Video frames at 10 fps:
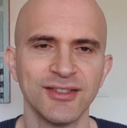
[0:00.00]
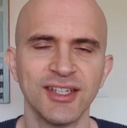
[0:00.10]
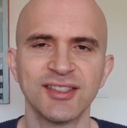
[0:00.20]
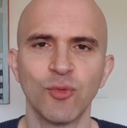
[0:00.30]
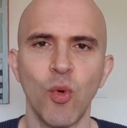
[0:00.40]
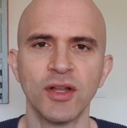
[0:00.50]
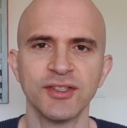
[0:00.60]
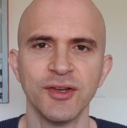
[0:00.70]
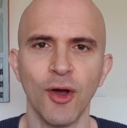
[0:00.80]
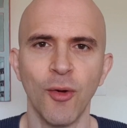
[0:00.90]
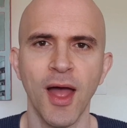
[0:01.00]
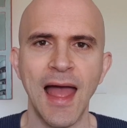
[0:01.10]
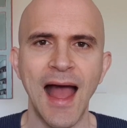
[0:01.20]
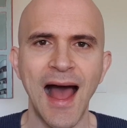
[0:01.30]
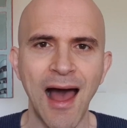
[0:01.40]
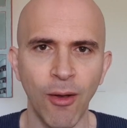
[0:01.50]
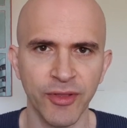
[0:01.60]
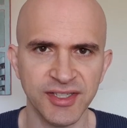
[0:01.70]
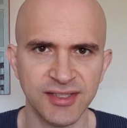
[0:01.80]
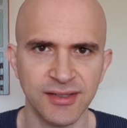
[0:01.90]
just want to know how
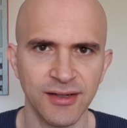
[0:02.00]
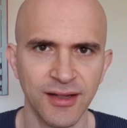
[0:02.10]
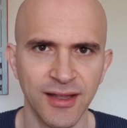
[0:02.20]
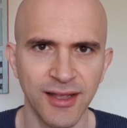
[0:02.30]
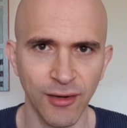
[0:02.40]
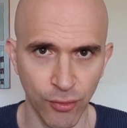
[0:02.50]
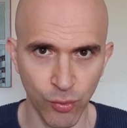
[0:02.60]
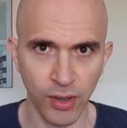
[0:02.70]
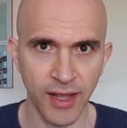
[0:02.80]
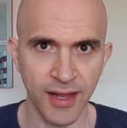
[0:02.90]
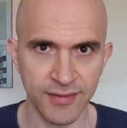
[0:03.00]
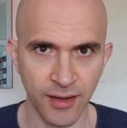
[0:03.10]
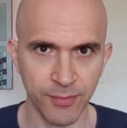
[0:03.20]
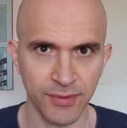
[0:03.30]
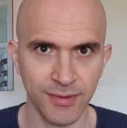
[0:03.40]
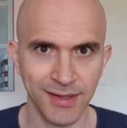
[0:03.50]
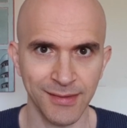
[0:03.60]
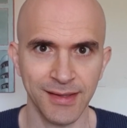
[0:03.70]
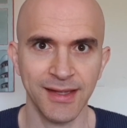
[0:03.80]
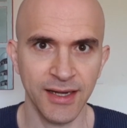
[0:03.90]
this killer will end up
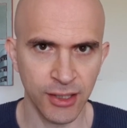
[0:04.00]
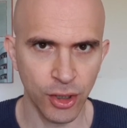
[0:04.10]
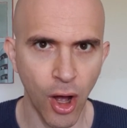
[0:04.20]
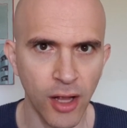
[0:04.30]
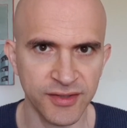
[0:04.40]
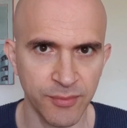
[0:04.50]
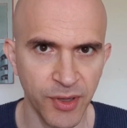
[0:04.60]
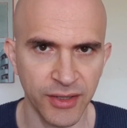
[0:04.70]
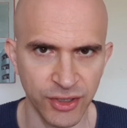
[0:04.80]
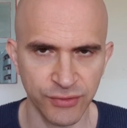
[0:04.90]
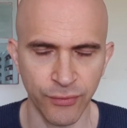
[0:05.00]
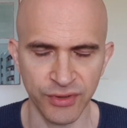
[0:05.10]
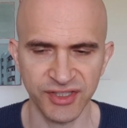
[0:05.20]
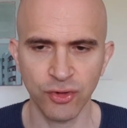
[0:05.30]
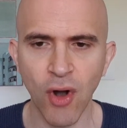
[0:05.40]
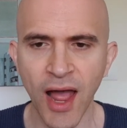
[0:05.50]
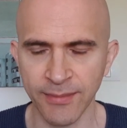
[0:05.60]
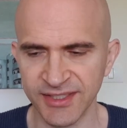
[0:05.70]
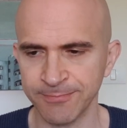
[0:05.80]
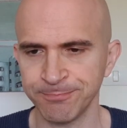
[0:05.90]
getting caught and punished for his
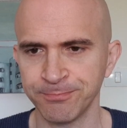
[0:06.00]
crimes.